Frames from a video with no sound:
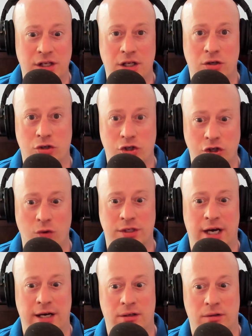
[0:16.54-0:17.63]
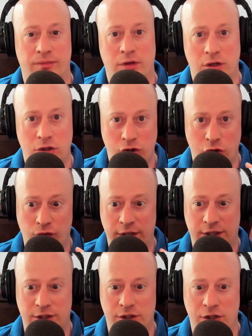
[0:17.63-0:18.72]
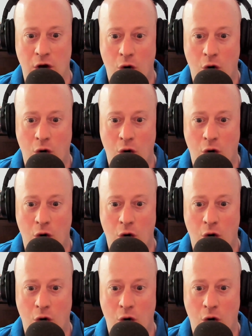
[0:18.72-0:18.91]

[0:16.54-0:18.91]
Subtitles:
in your show title. 2 reasons.